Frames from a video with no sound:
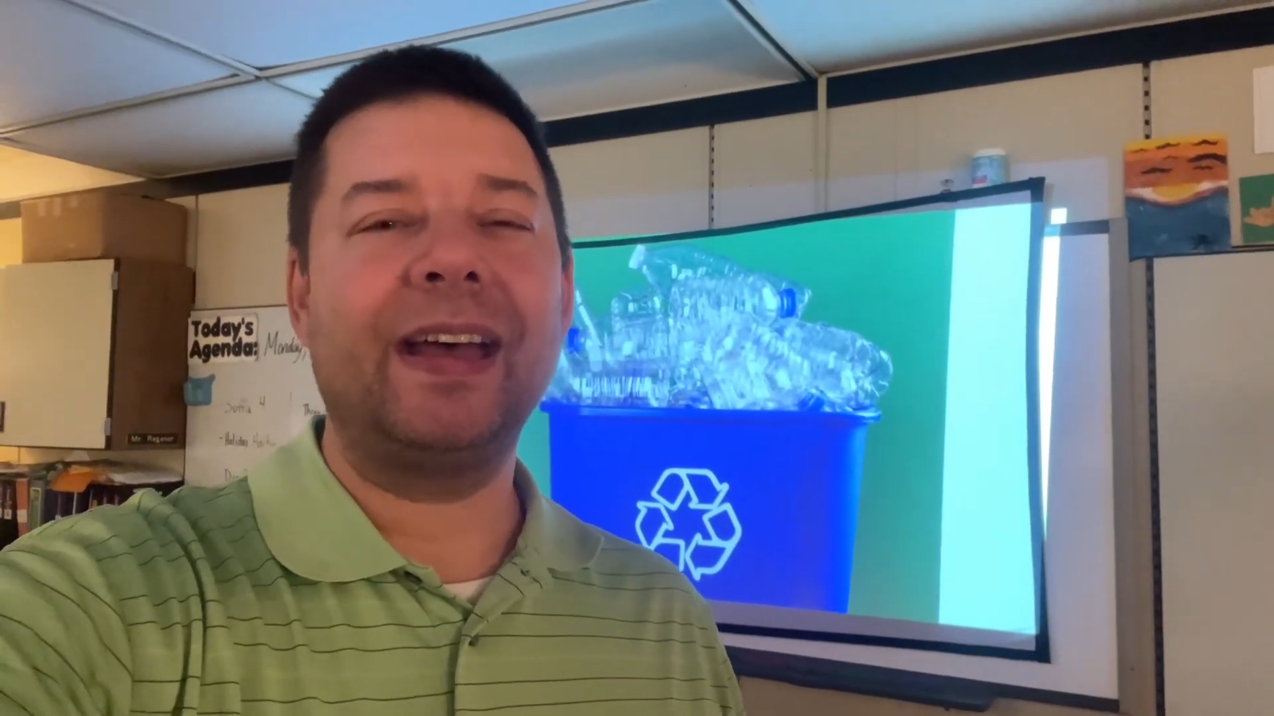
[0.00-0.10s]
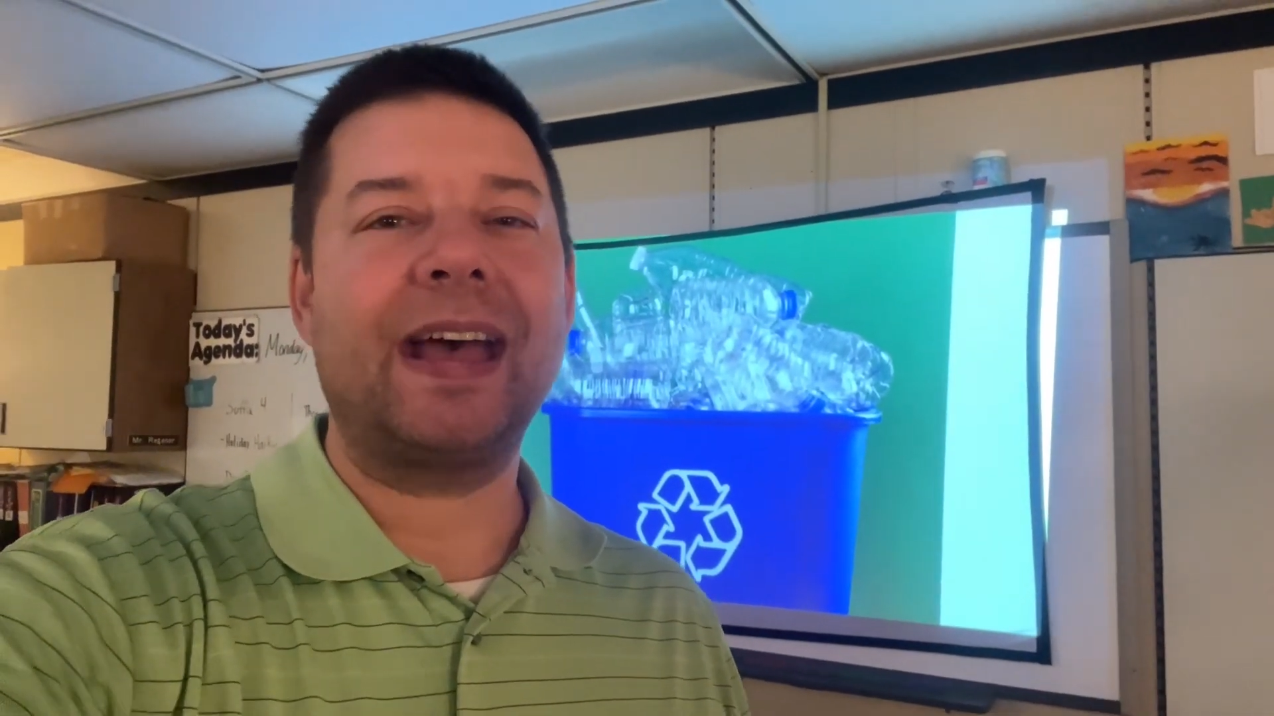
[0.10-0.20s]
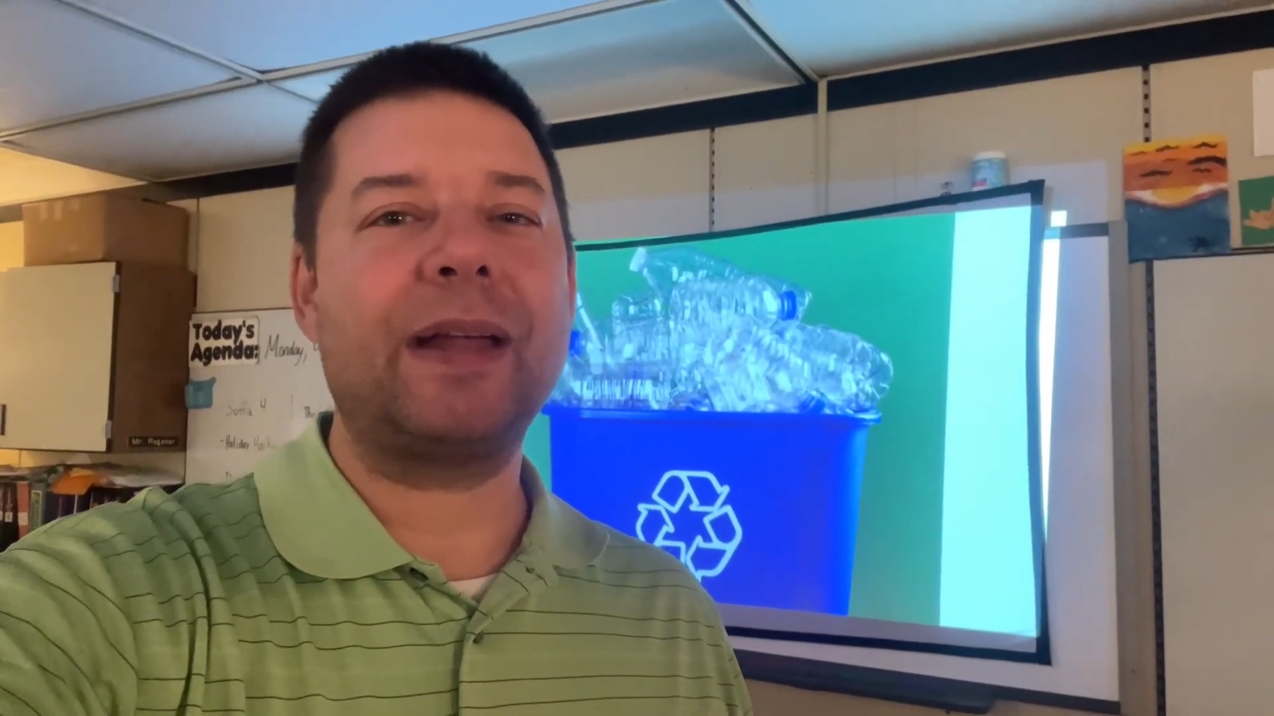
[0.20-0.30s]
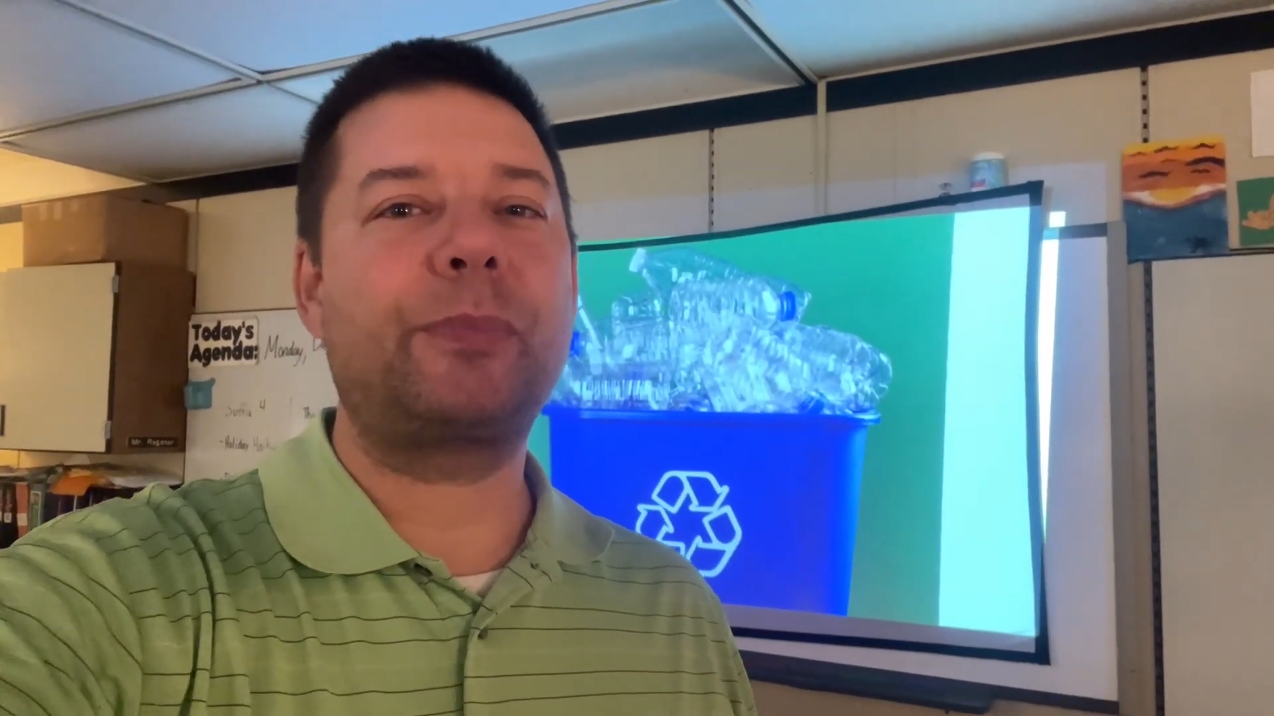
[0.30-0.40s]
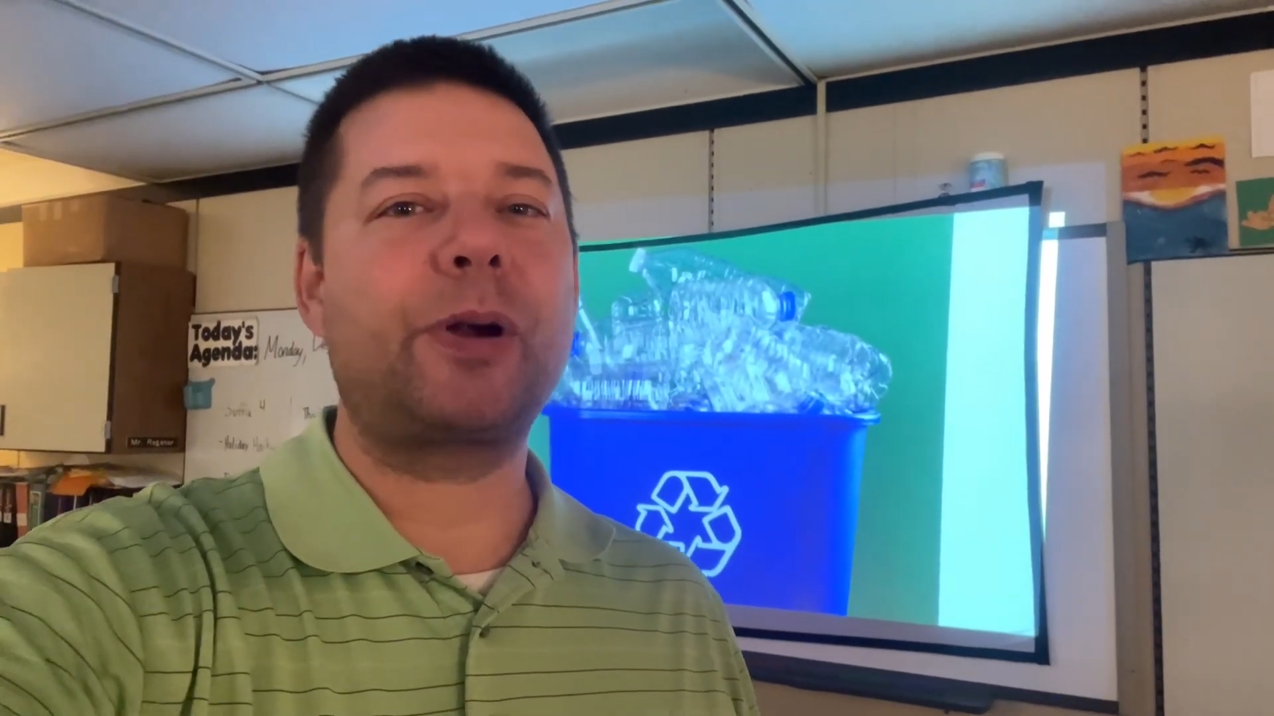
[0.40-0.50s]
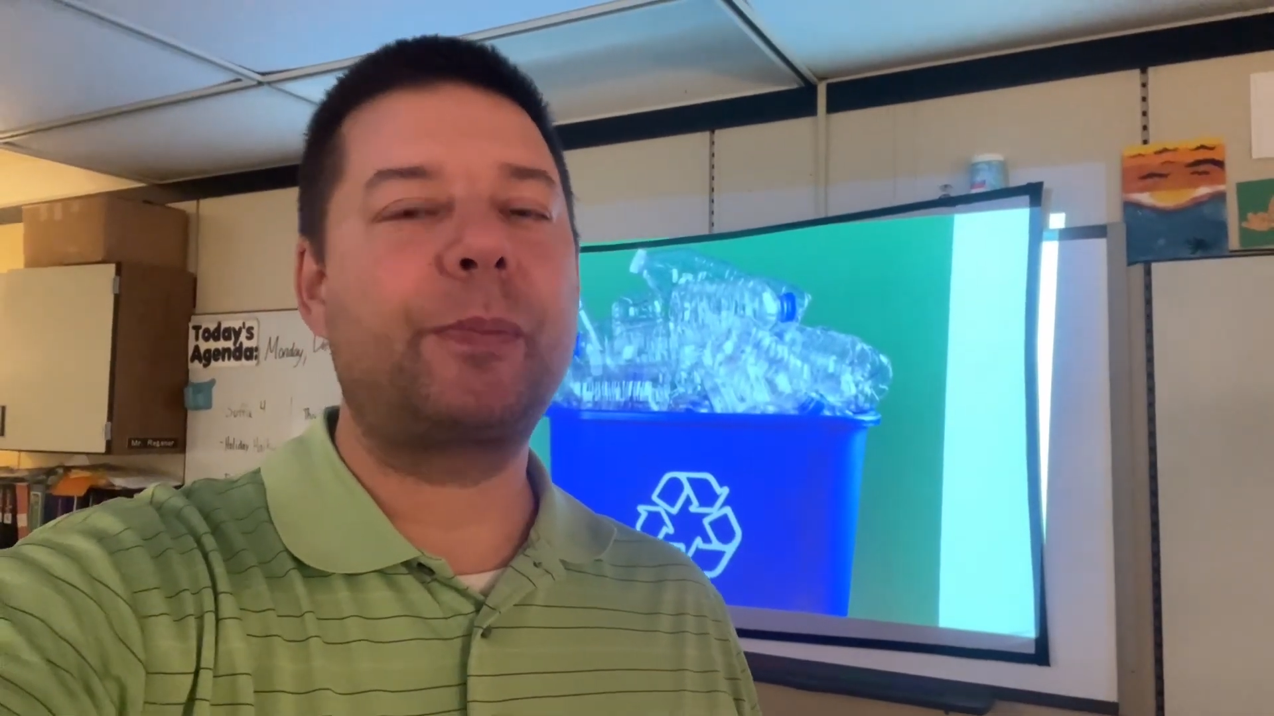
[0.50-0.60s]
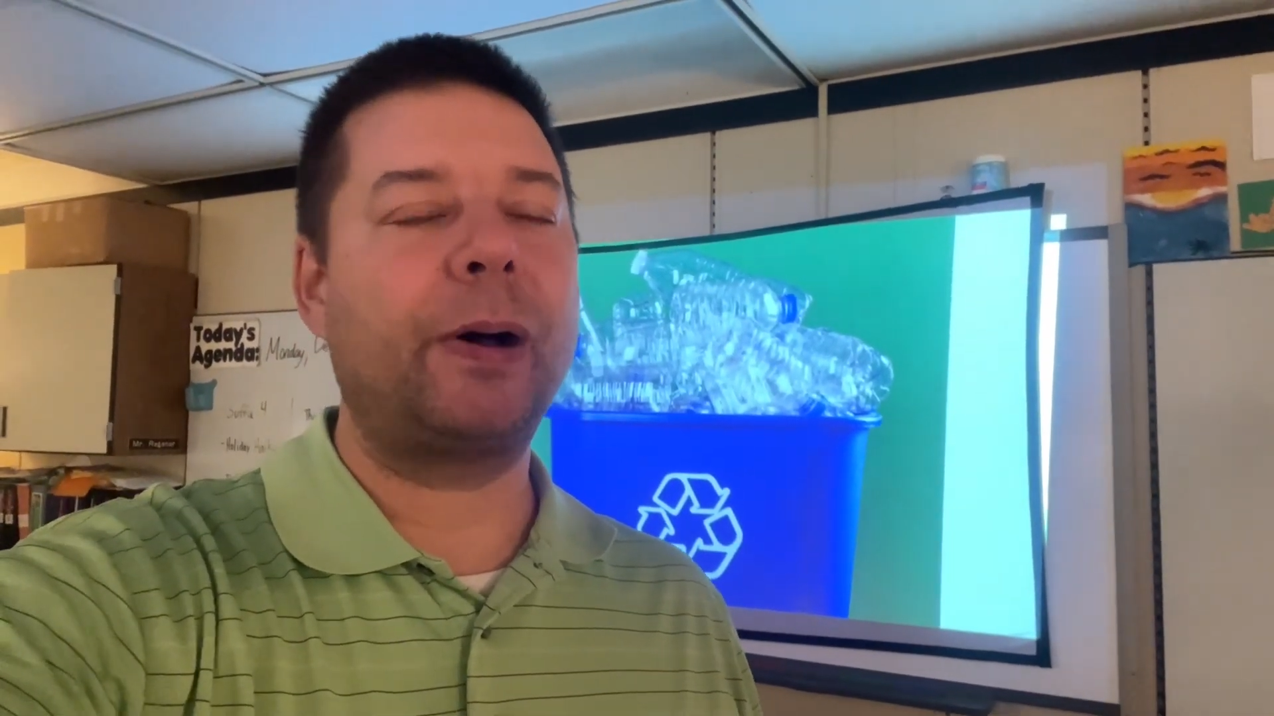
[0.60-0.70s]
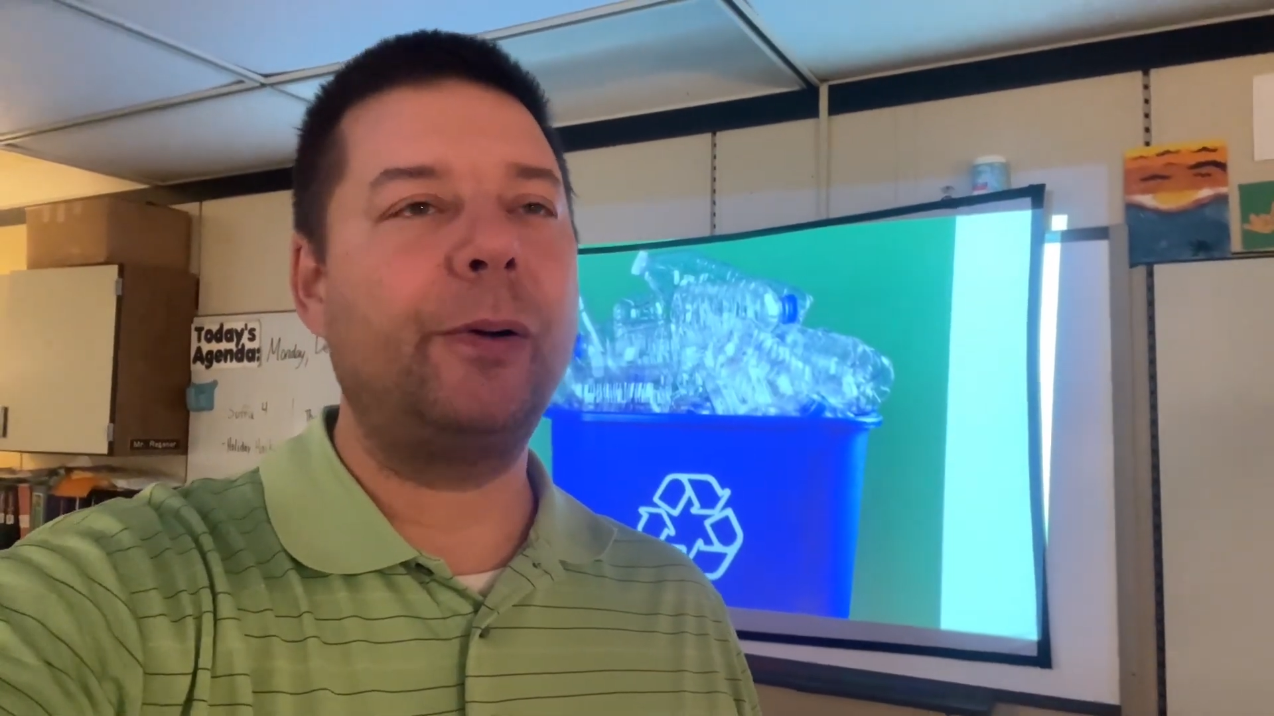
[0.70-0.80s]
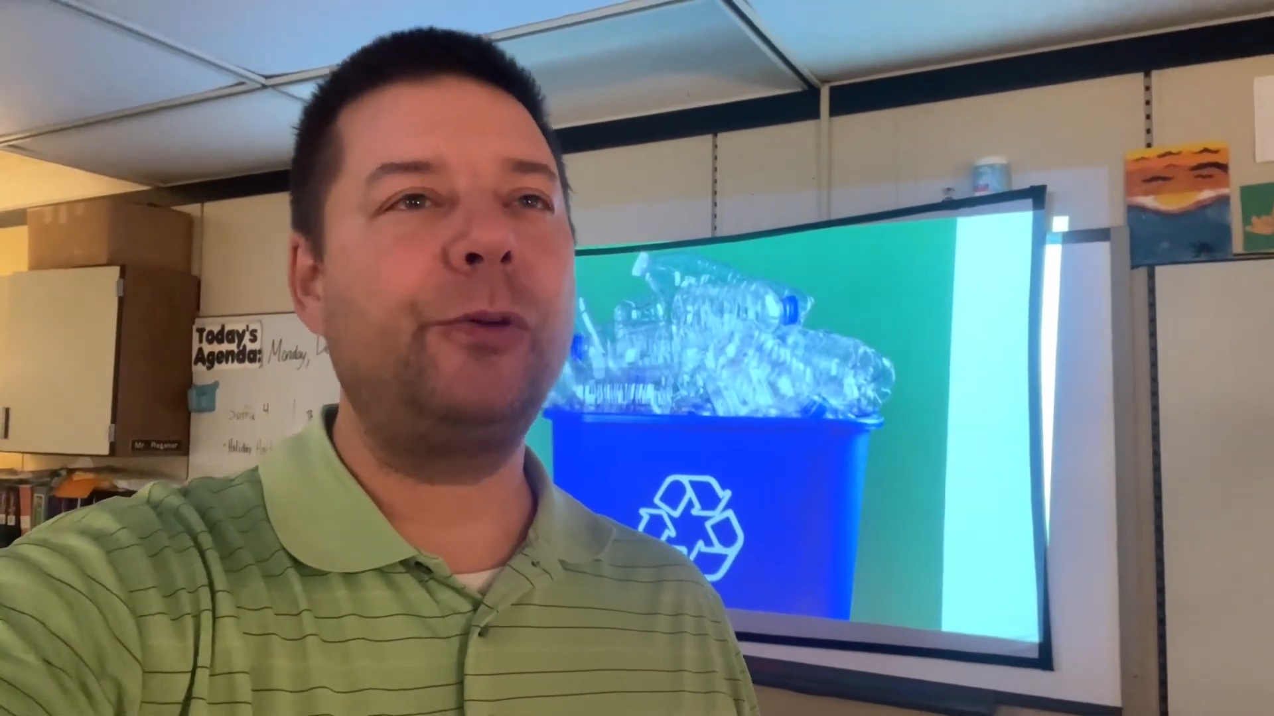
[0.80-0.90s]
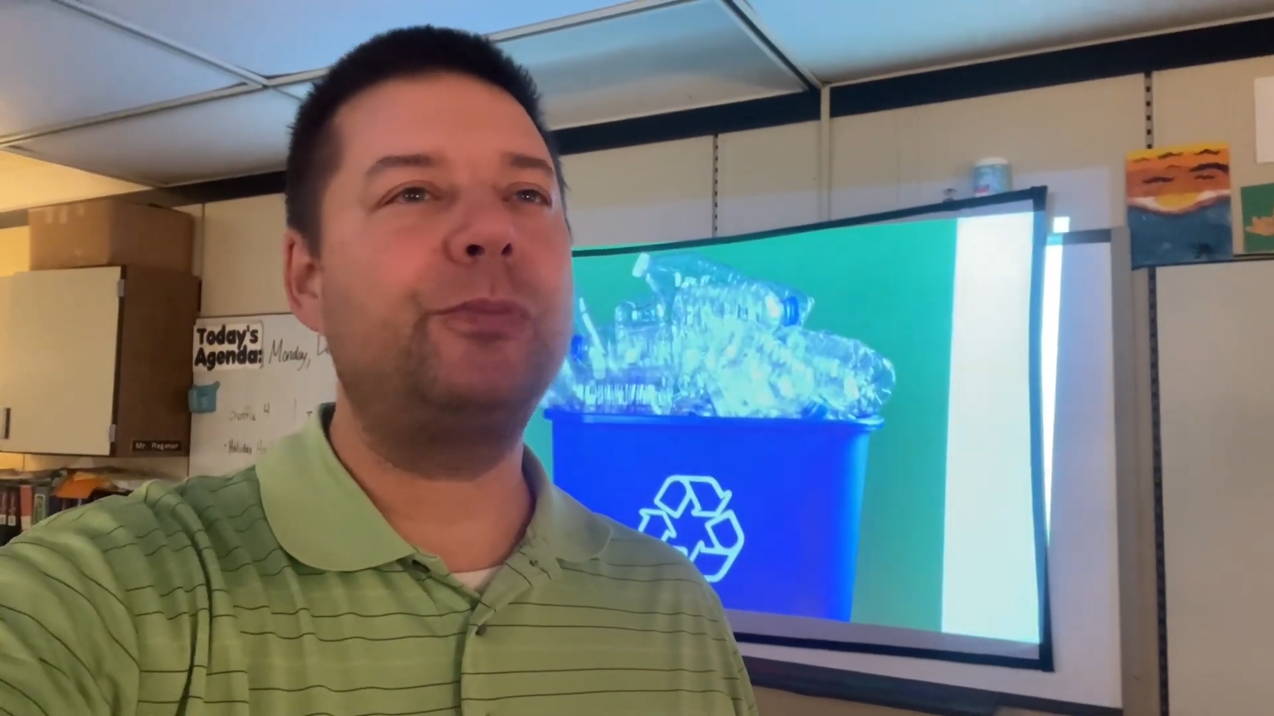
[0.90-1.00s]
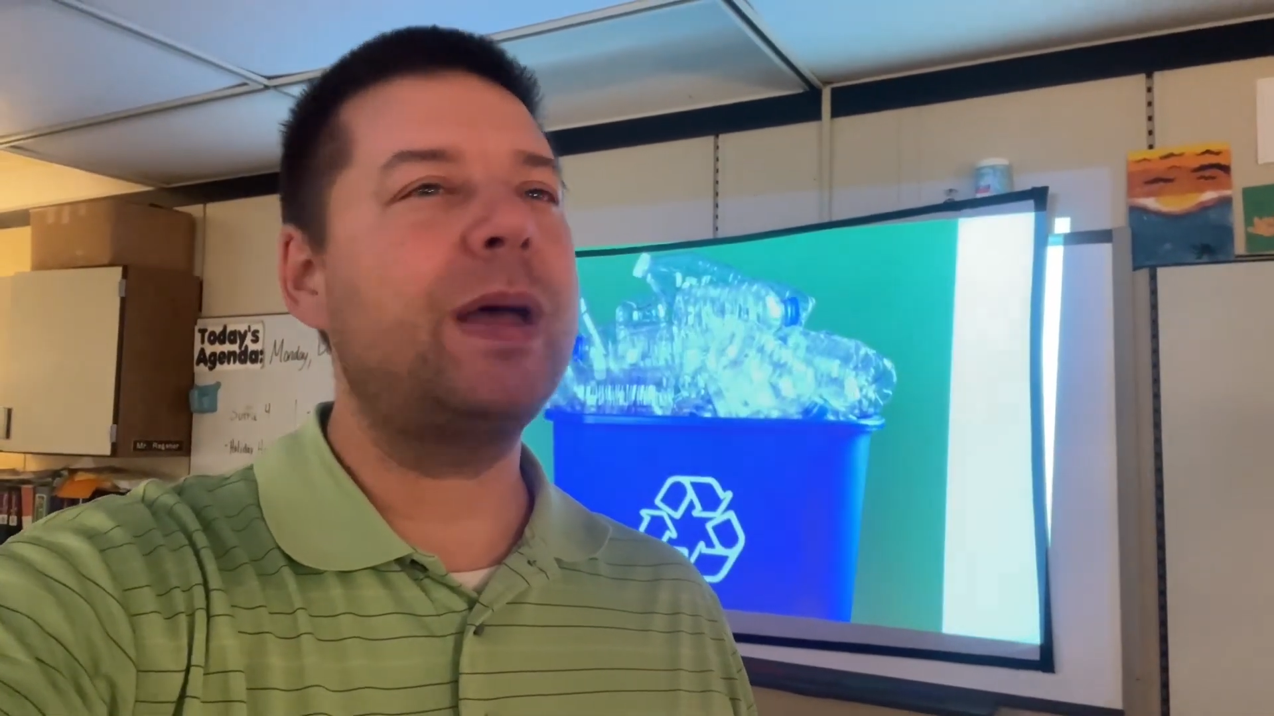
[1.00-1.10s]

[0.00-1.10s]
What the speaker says: and propose